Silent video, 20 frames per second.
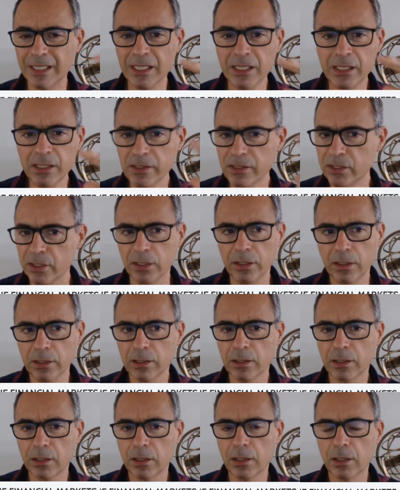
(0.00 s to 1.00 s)
easy
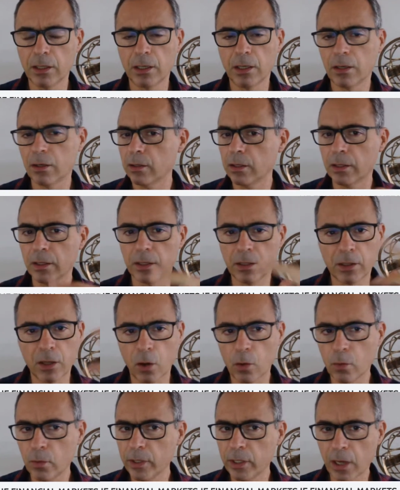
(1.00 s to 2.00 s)

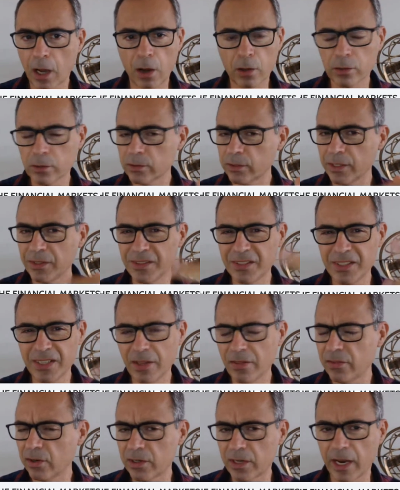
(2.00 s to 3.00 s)
going on in the
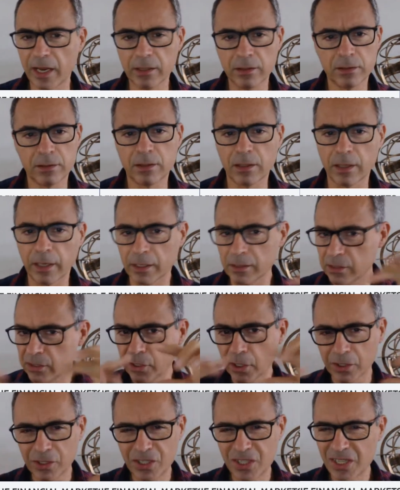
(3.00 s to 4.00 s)
internet and
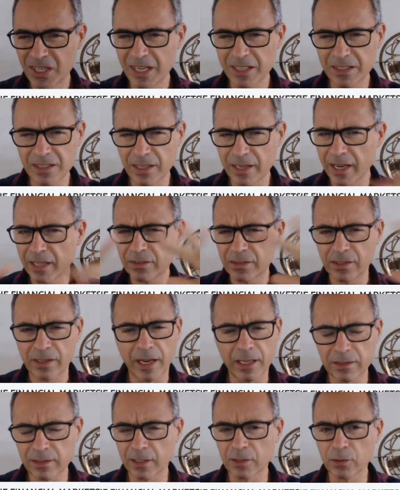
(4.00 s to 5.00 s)
searching in the
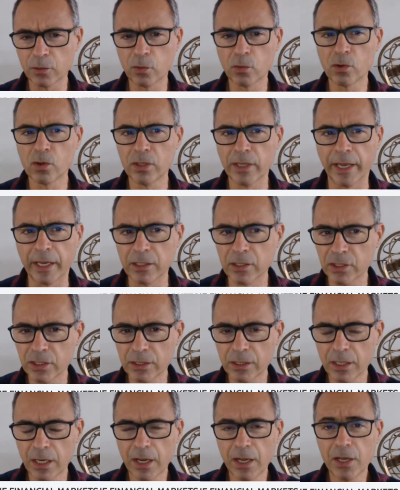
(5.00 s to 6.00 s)
internet and Google engine.
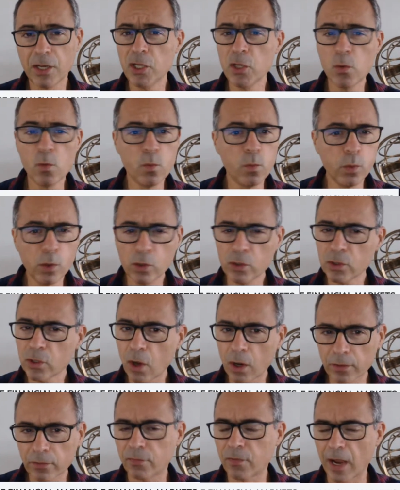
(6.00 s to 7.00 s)
You will
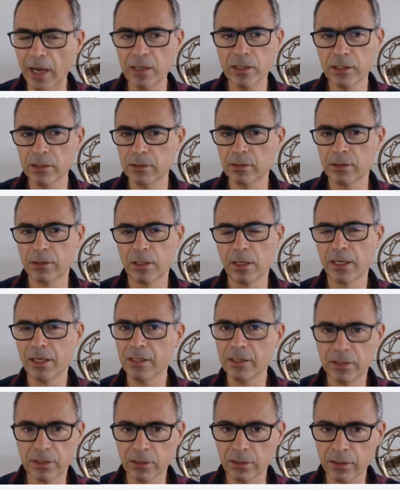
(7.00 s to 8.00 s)
not find it
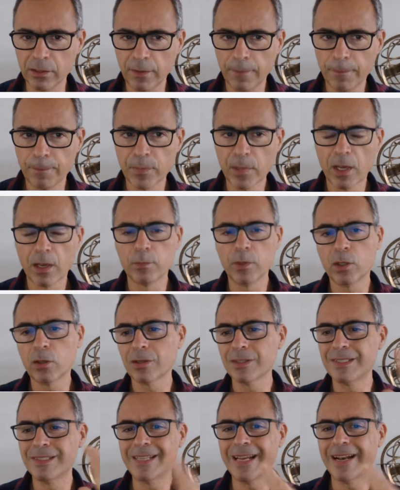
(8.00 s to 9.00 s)
easily,
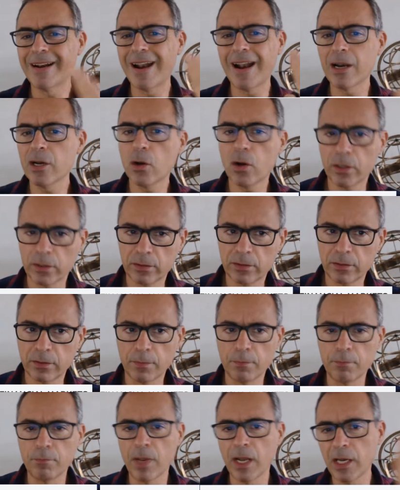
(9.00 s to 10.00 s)
because there are not
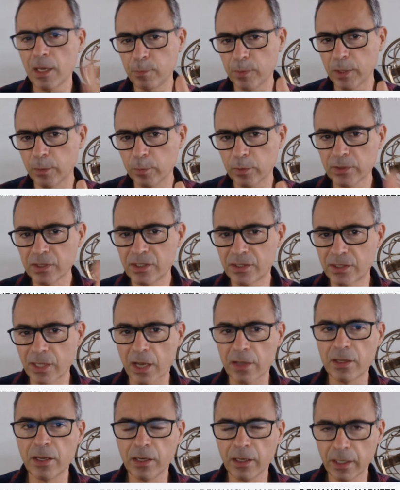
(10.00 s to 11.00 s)
many people
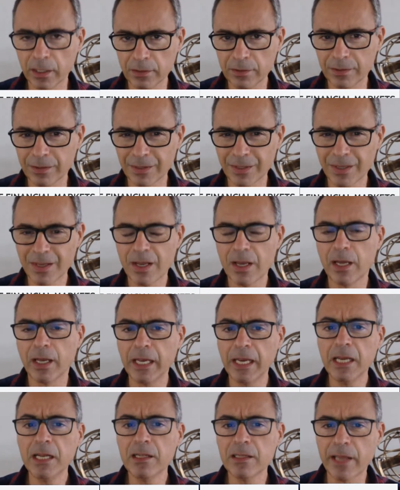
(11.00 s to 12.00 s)
studying it
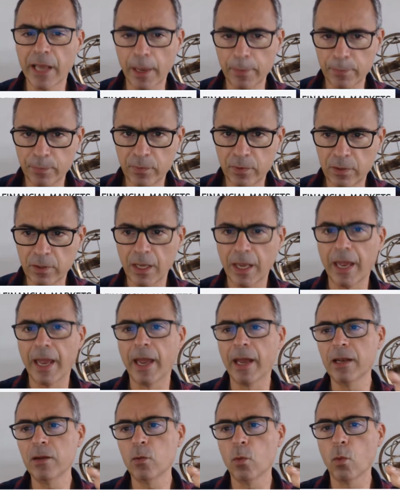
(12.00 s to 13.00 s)
in depth
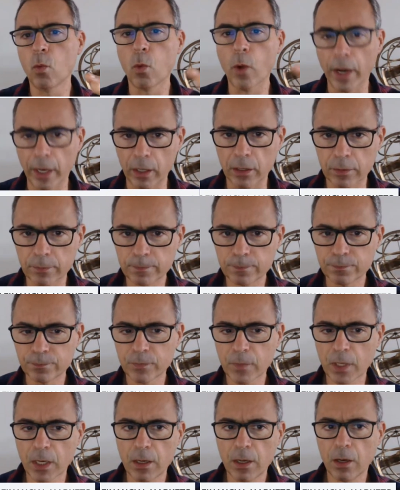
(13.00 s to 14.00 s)
and well.
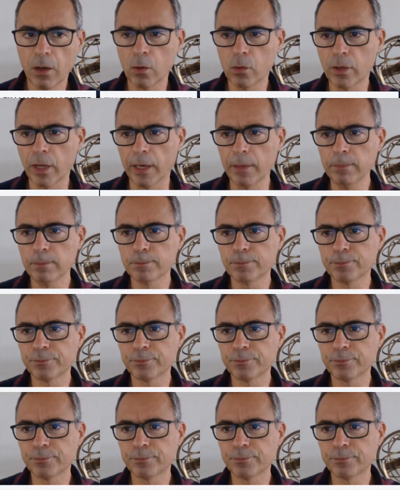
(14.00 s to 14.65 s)
Okay.